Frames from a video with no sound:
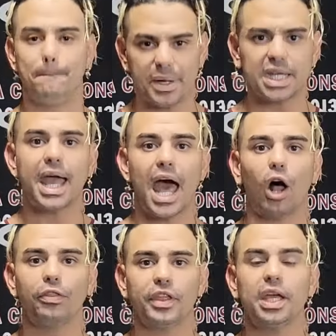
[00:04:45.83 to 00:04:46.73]
Be
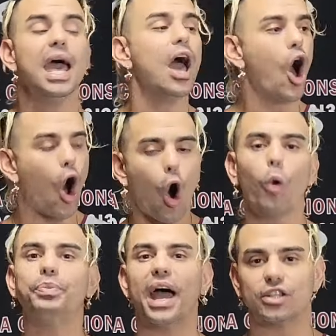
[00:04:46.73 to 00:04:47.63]
healthy.
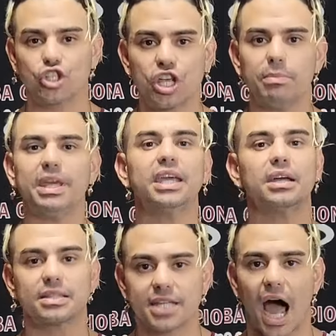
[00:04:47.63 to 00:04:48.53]
Hope that
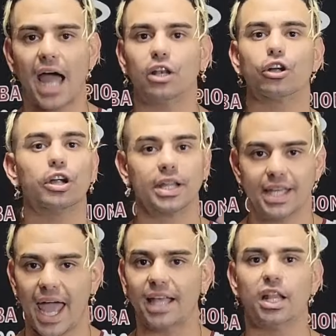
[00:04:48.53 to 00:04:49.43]
Jimmy, Tyler,
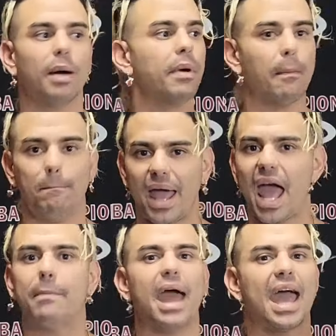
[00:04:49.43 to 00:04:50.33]
Caleb,
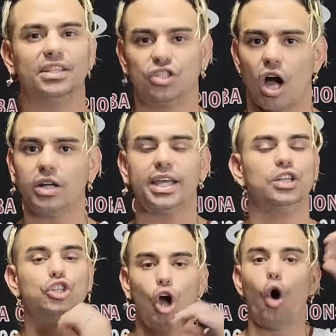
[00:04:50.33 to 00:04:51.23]
Bam, and
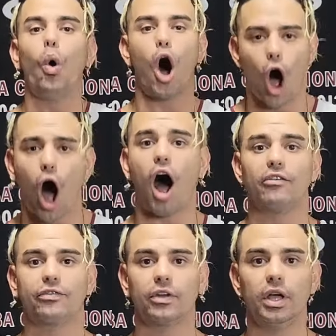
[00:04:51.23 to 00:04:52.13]
Duncan go
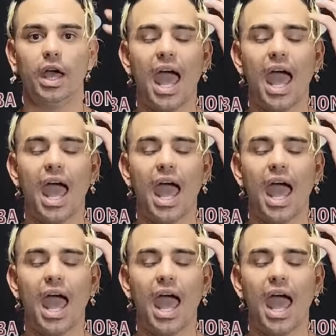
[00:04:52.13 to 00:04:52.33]
off